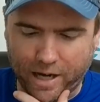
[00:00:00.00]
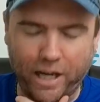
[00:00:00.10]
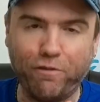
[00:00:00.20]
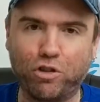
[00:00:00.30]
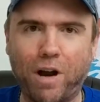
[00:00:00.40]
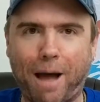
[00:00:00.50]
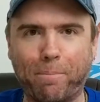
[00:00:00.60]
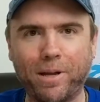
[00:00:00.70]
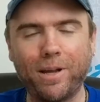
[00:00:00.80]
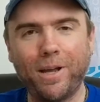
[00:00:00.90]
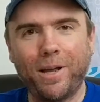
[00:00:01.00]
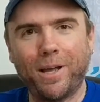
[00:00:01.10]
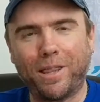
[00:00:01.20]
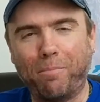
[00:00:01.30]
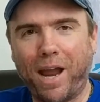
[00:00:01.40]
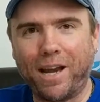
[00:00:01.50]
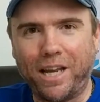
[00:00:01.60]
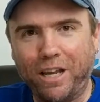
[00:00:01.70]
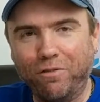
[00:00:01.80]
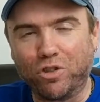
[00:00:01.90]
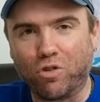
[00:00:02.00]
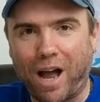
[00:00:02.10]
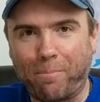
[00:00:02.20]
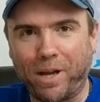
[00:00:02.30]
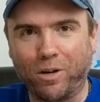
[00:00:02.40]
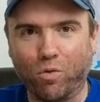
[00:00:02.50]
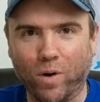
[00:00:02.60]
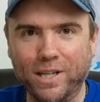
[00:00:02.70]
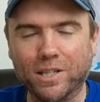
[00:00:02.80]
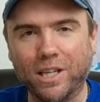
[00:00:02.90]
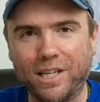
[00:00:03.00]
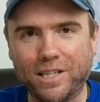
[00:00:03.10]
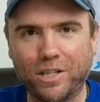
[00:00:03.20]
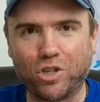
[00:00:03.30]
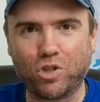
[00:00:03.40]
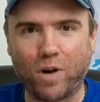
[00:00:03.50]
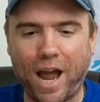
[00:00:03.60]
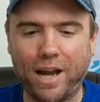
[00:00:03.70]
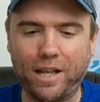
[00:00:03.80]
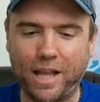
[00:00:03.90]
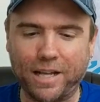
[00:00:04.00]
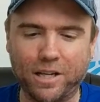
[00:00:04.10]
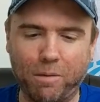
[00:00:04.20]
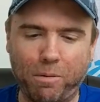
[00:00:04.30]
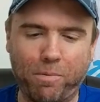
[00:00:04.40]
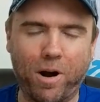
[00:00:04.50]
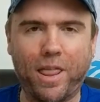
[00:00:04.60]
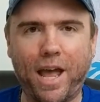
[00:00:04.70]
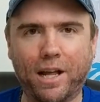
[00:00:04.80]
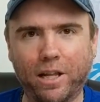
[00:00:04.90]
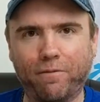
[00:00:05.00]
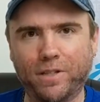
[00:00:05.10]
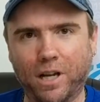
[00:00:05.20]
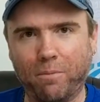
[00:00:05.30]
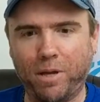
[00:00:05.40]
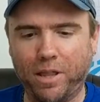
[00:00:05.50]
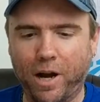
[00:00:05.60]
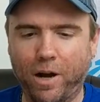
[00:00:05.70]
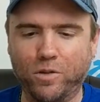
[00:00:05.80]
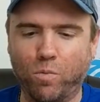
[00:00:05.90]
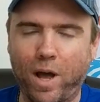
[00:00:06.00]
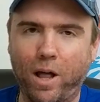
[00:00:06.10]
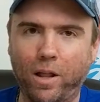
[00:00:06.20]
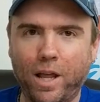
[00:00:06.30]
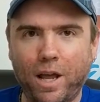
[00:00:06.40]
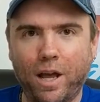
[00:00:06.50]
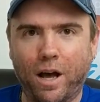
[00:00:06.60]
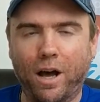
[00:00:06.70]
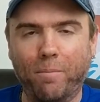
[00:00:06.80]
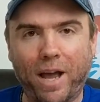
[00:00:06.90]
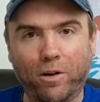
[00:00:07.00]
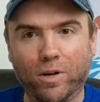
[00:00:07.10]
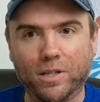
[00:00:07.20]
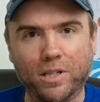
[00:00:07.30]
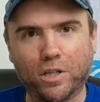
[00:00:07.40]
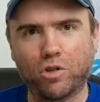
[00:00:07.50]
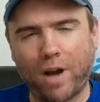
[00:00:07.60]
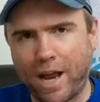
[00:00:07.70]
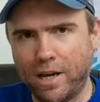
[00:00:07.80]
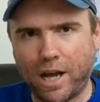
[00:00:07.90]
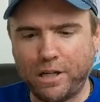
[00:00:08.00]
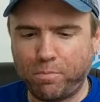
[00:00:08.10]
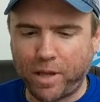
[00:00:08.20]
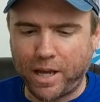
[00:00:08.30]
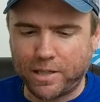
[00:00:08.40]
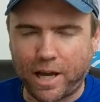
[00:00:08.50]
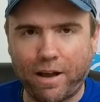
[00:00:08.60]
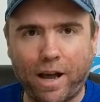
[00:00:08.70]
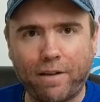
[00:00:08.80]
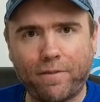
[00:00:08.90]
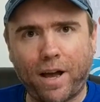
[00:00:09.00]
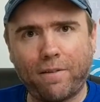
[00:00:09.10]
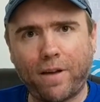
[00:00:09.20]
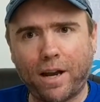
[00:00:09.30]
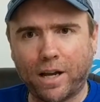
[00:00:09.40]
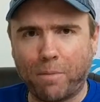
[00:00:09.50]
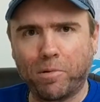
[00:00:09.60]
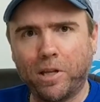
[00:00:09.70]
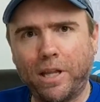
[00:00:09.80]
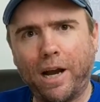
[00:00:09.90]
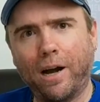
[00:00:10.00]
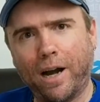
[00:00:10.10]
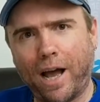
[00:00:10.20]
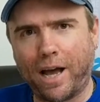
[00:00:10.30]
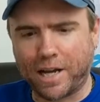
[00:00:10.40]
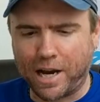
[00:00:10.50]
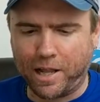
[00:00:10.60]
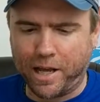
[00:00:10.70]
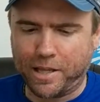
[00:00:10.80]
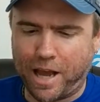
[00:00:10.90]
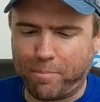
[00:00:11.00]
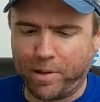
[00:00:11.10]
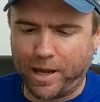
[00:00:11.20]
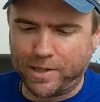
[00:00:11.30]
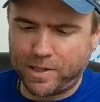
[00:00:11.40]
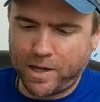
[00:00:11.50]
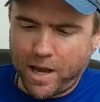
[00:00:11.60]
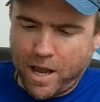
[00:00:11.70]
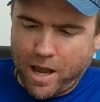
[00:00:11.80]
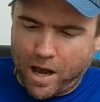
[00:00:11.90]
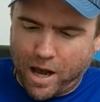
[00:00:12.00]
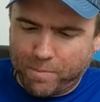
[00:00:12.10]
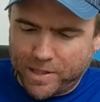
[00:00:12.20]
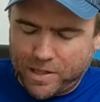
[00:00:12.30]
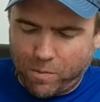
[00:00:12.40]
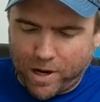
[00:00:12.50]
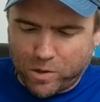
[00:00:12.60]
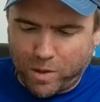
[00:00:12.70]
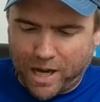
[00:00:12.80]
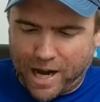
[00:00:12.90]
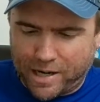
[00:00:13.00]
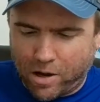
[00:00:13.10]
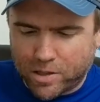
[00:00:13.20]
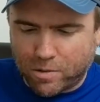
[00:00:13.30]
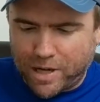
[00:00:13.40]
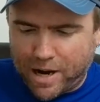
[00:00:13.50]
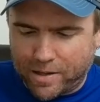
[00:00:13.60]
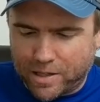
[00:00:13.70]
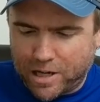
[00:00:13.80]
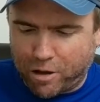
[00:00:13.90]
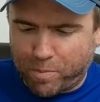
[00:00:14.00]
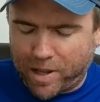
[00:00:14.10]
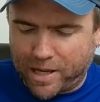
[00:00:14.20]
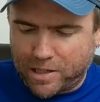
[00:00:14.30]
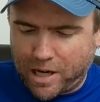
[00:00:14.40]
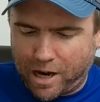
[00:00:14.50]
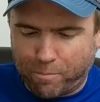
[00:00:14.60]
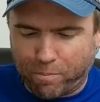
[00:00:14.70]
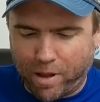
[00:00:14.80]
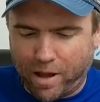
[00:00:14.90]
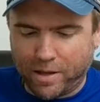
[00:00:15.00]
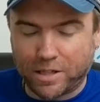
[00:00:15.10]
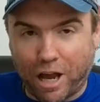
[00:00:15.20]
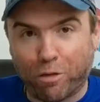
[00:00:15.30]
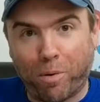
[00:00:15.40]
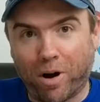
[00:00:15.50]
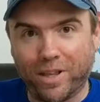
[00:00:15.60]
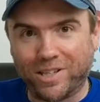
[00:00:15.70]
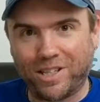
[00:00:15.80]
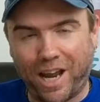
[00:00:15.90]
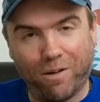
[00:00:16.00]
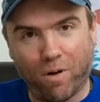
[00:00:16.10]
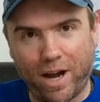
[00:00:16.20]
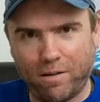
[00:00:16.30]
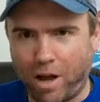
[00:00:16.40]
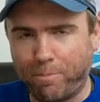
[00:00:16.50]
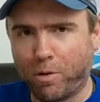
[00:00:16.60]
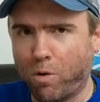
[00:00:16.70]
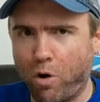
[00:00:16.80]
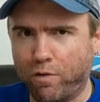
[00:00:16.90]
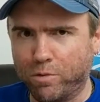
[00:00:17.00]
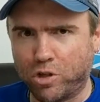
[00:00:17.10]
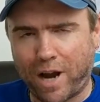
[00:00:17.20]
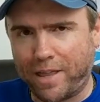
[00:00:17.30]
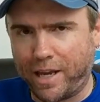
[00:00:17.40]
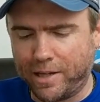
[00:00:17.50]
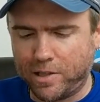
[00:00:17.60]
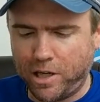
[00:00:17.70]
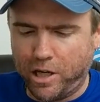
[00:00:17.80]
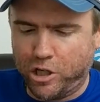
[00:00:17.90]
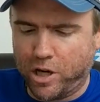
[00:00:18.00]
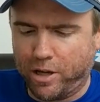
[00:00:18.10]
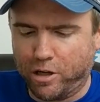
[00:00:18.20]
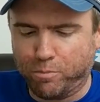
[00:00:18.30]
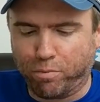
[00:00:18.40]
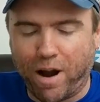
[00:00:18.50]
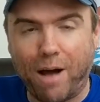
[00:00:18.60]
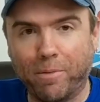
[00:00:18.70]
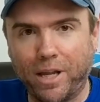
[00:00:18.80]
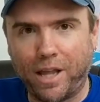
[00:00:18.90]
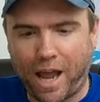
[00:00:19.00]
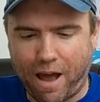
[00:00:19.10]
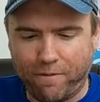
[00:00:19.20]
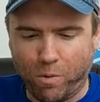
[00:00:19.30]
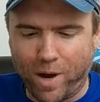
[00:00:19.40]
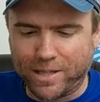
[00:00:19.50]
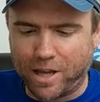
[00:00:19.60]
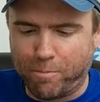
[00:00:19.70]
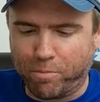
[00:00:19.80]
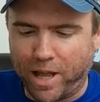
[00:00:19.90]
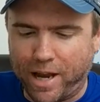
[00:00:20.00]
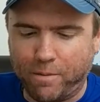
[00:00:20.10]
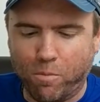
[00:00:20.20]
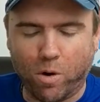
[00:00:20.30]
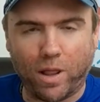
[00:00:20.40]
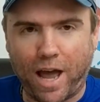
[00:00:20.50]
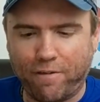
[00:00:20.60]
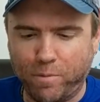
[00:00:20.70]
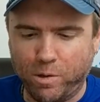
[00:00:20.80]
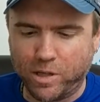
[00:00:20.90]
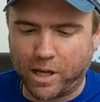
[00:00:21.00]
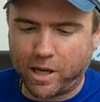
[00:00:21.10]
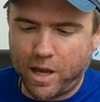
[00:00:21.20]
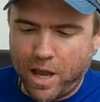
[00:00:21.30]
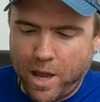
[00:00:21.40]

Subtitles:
Eavesdrop. The band Eavesdrop at Grizzlies at Stratton, and that's going to be part of that. Cliff is going to be there as well at Grizzlies at Stratton. Nice place. I've had a couple in there, and I kind of like that place. Let's see. What else we got? Also down in the south part of that state, right up the road from Stratton, they can see each other. It's Bromley. They have the West End Blend, more live music.